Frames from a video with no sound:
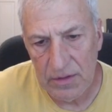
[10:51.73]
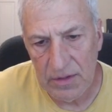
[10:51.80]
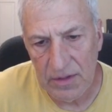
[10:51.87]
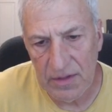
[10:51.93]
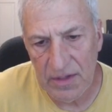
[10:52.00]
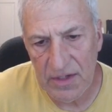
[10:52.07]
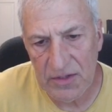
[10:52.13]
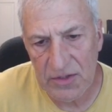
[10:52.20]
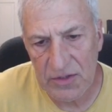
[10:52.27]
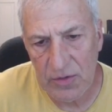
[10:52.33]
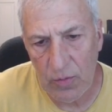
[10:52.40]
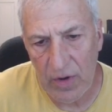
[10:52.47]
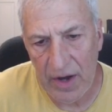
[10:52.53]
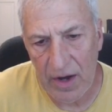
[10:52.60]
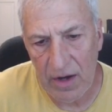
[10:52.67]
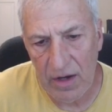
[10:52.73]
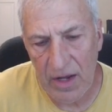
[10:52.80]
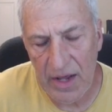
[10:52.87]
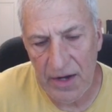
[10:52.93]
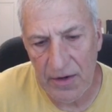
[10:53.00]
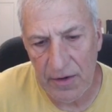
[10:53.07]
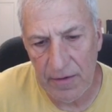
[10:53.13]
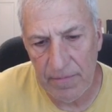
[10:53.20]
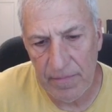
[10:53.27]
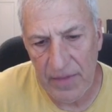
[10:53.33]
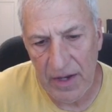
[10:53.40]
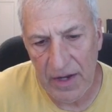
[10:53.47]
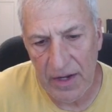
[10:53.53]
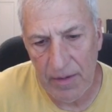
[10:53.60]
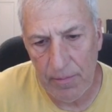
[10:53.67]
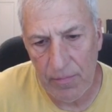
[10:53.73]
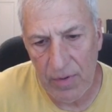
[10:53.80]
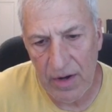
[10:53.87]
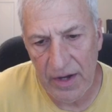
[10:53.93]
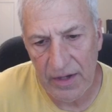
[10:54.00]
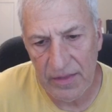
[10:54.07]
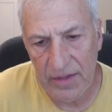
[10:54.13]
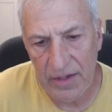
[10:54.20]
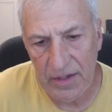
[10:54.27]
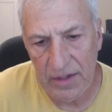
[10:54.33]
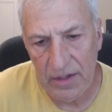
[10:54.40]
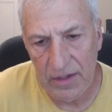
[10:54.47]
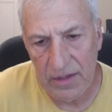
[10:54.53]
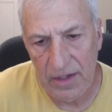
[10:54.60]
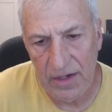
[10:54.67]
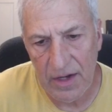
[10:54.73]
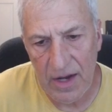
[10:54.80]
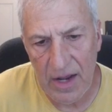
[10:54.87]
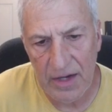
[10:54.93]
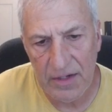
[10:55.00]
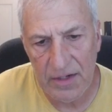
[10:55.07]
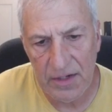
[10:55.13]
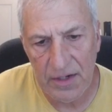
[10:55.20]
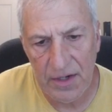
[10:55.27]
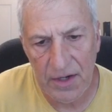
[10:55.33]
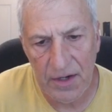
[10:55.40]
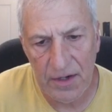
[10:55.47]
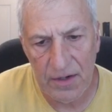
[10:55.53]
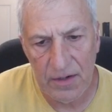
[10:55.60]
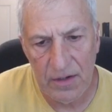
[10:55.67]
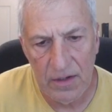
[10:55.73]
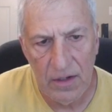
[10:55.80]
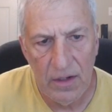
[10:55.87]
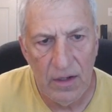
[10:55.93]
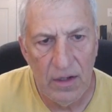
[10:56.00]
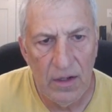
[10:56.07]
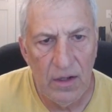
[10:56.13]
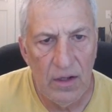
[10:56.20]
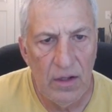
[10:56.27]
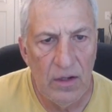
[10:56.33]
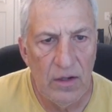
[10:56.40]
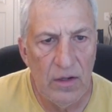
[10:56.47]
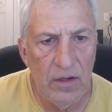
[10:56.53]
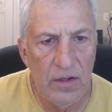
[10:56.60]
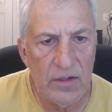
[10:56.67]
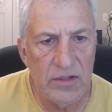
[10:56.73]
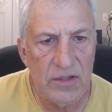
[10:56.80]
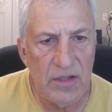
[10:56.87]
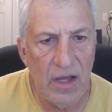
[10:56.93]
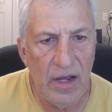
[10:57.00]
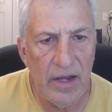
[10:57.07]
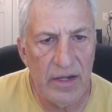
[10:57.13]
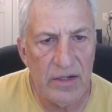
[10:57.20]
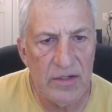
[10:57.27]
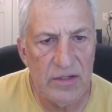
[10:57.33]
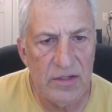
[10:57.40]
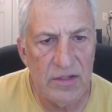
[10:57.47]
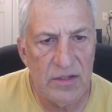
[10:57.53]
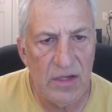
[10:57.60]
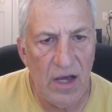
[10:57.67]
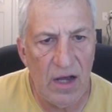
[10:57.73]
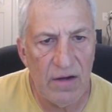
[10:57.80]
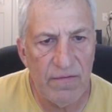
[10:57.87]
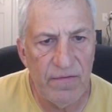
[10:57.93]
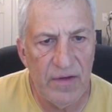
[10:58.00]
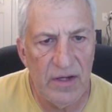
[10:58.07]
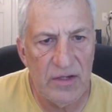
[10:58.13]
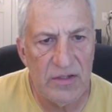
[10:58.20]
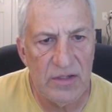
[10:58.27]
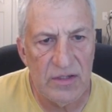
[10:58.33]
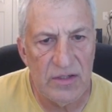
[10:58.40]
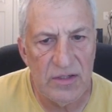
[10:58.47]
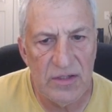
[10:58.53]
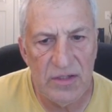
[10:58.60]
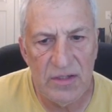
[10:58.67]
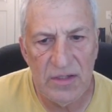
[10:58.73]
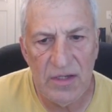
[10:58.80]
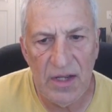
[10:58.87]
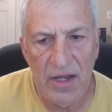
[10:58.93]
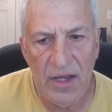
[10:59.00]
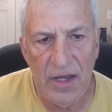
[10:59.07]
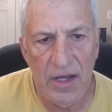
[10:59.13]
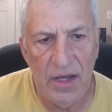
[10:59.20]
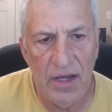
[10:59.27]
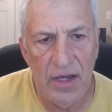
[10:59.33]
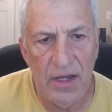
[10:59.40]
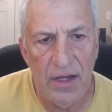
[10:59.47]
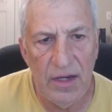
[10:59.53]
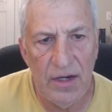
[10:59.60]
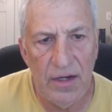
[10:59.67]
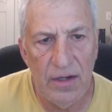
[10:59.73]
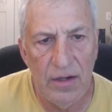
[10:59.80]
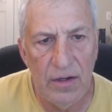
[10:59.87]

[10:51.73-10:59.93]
this square later, and then bring the knight to here. Looks like Stockfish instead